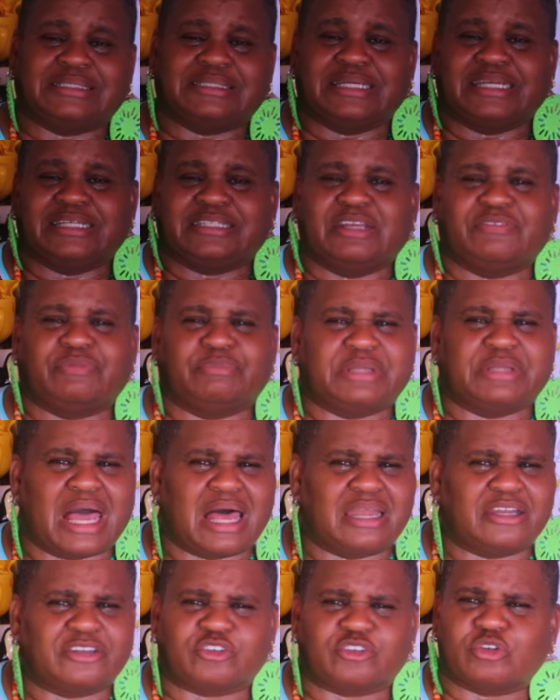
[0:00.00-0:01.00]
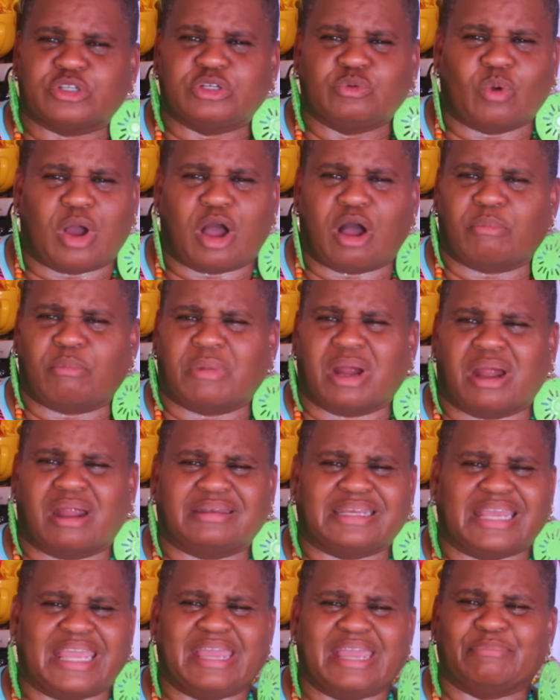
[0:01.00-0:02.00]
can get these from Dollar Tree,
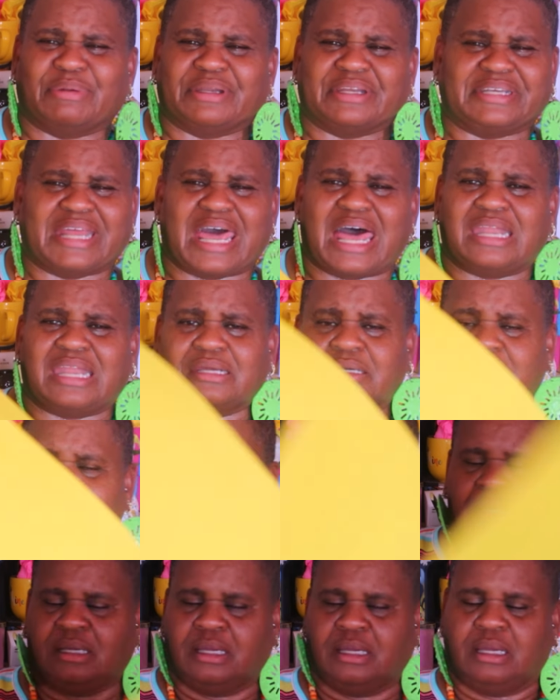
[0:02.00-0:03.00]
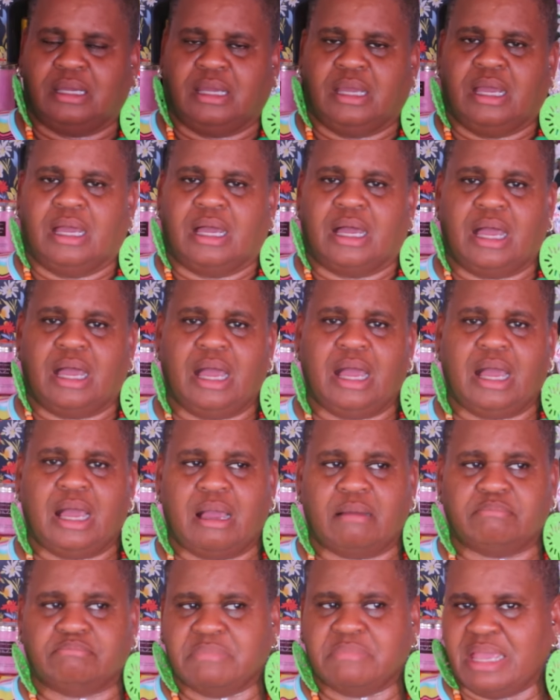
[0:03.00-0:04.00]
Walmart, they ain't but $1.
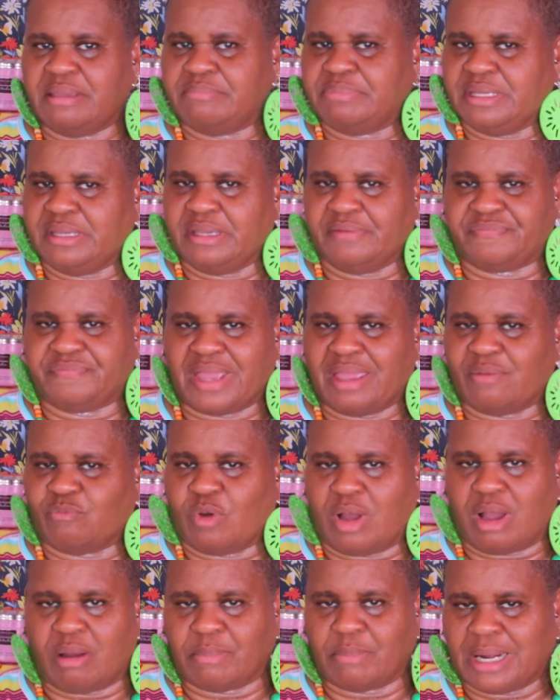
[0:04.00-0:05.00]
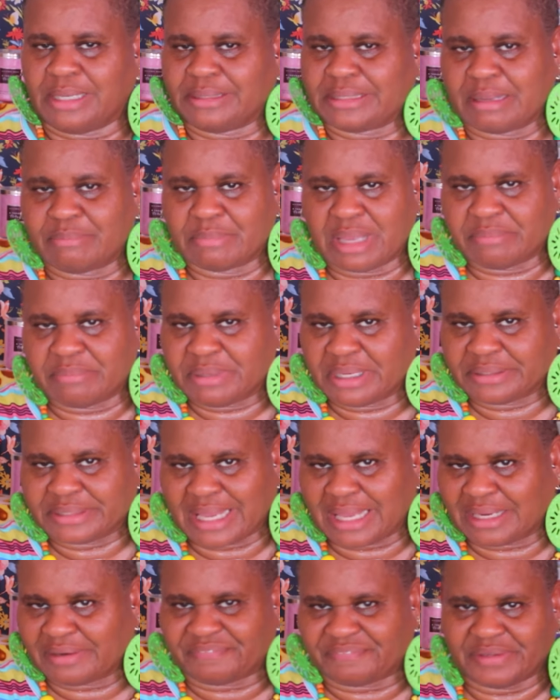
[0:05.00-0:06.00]
Maybe if at Walmart they may be
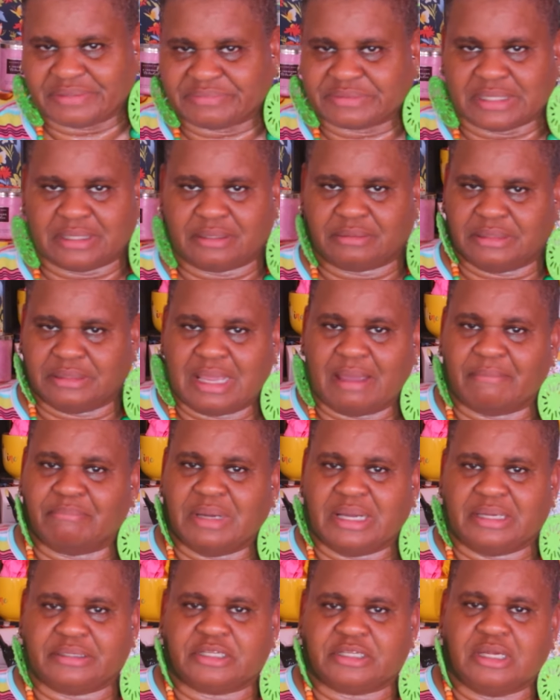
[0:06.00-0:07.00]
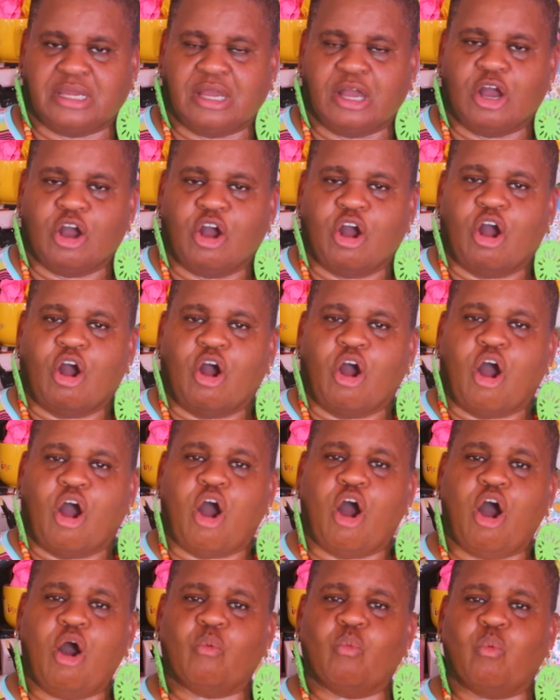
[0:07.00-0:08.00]
$1.50, not much.
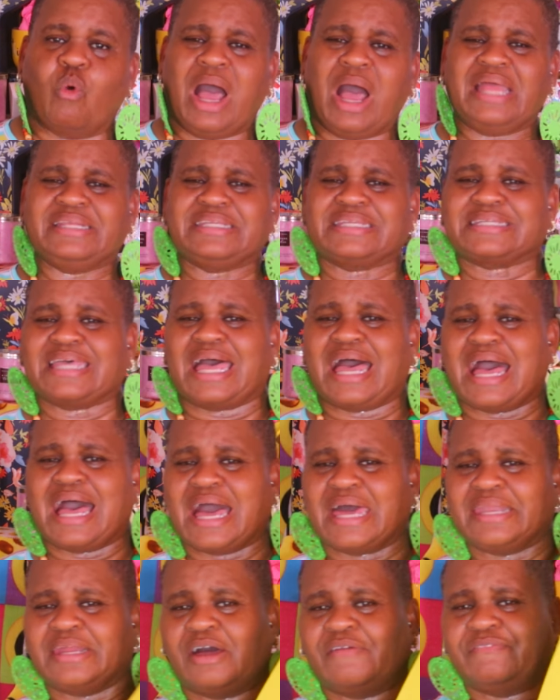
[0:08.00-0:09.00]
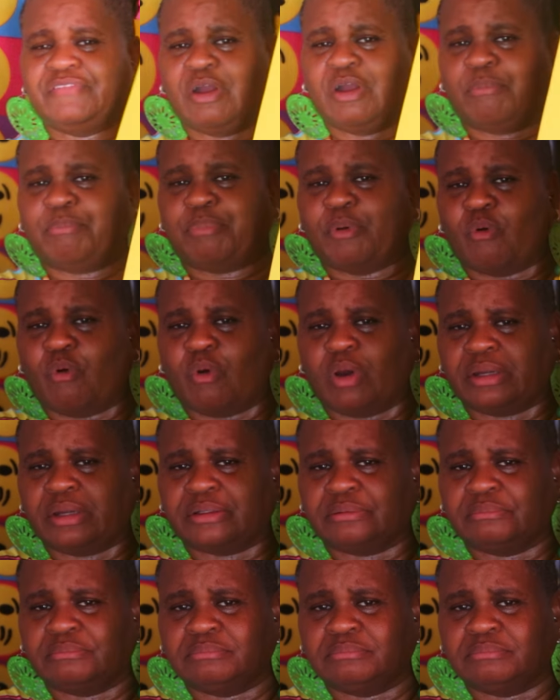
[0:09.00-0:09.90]
On one side of your board,